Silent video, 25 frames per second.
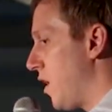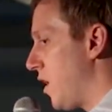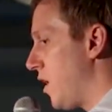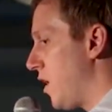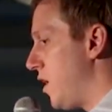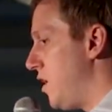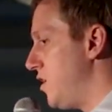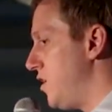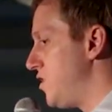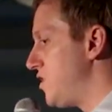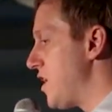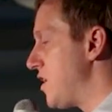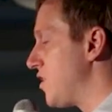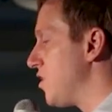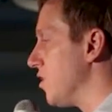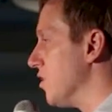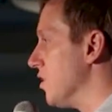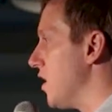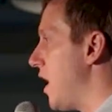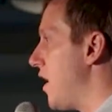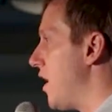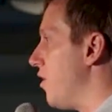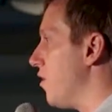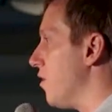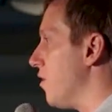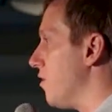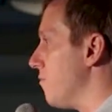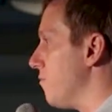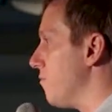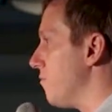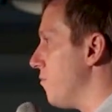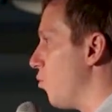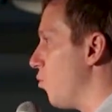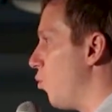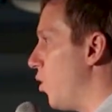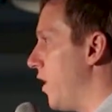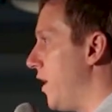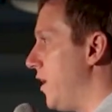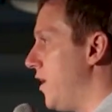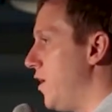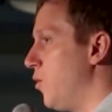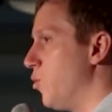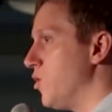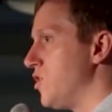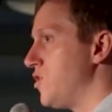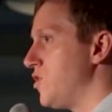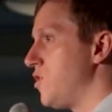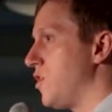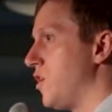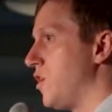he sent a letter when it
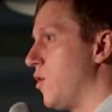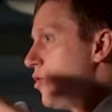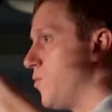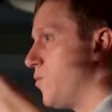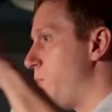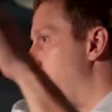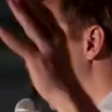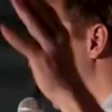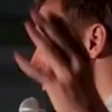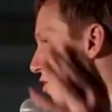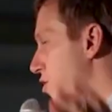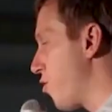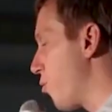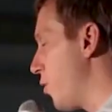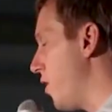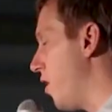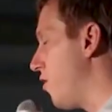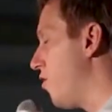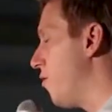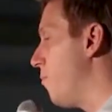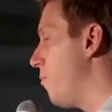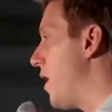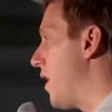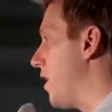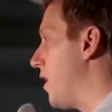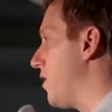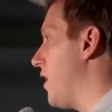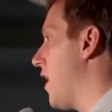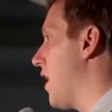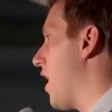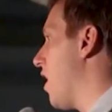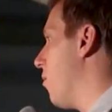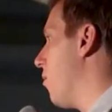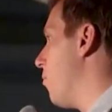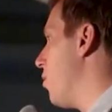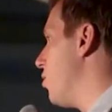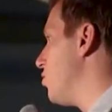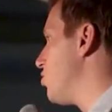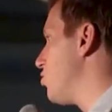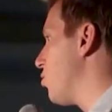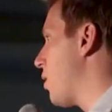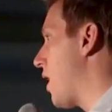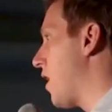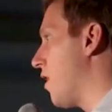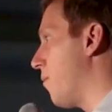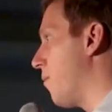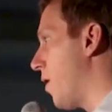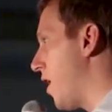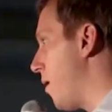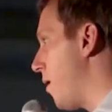was about 300 men at the Alamo
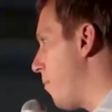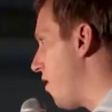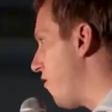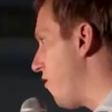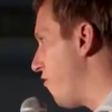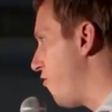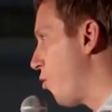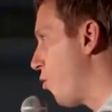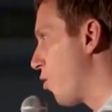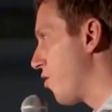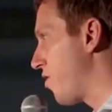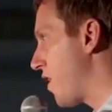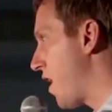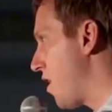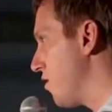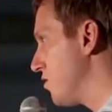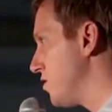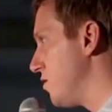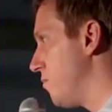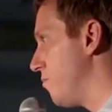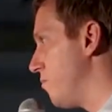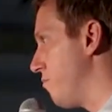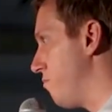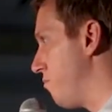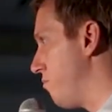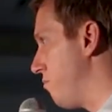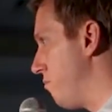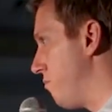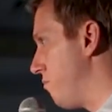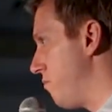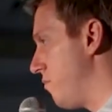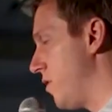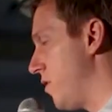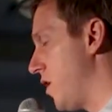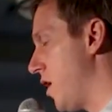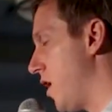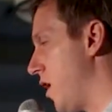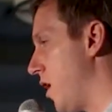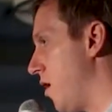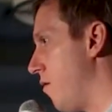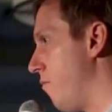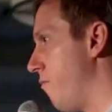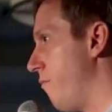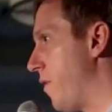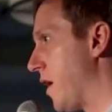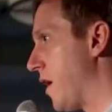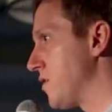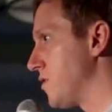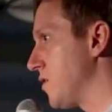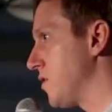surrounded by about 4,000
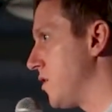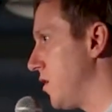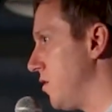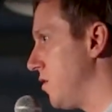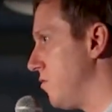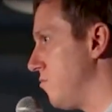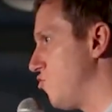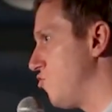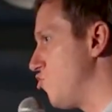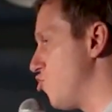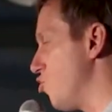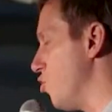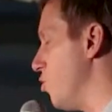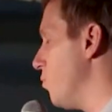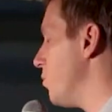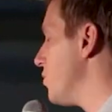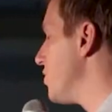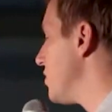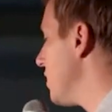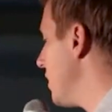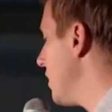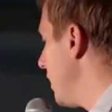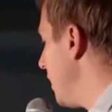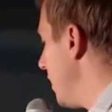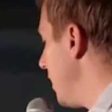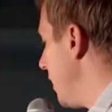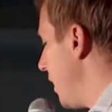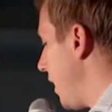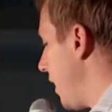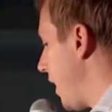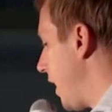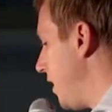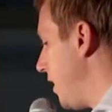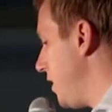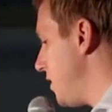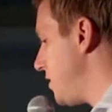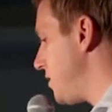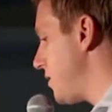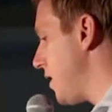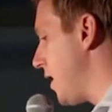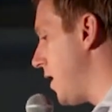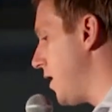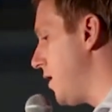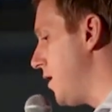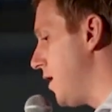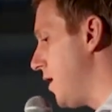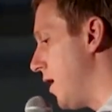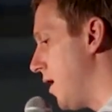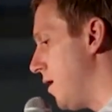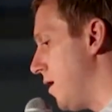Mexican troops. And he
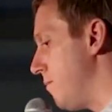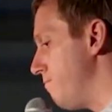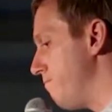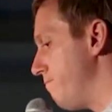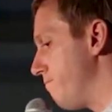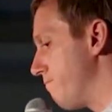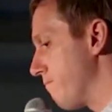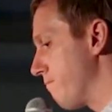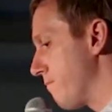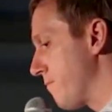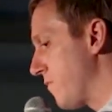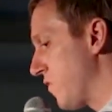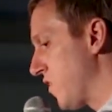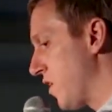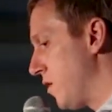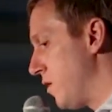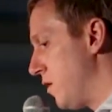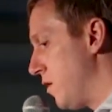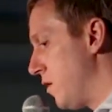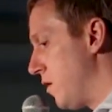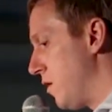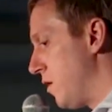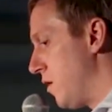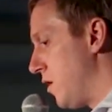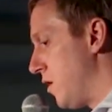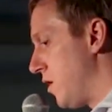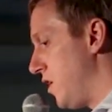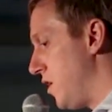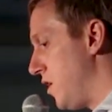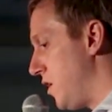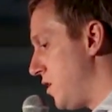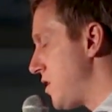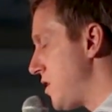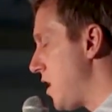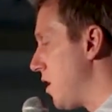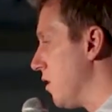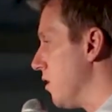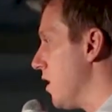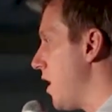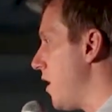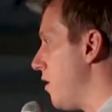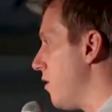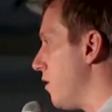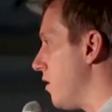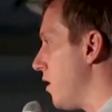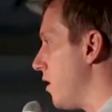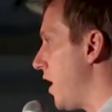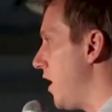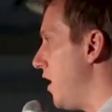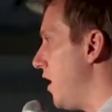said, he sent a
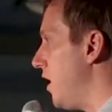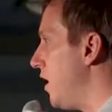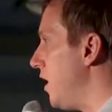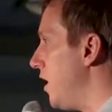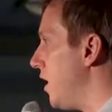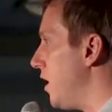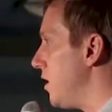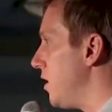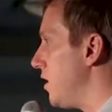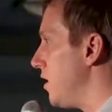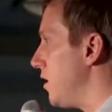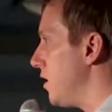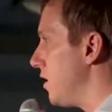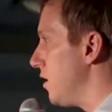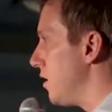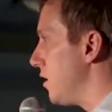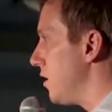letter, and in it,